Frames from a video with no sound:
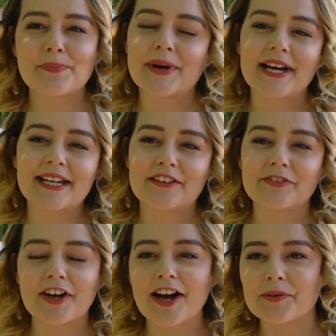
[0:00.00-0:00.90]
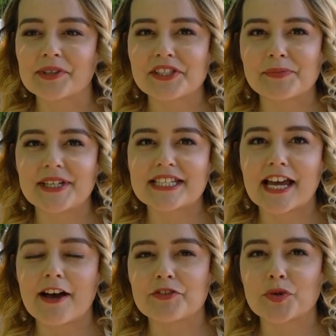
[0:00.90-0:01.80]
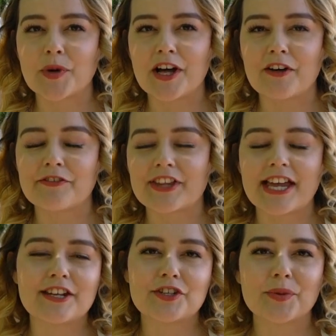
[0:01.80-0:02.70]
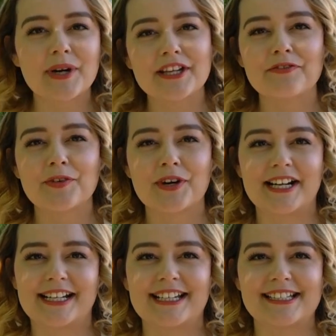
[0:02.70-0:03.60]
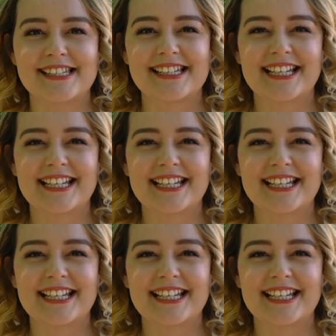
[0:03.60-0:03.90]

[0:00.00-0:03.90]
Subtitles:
but if God wants me to have 12, then 24 it is.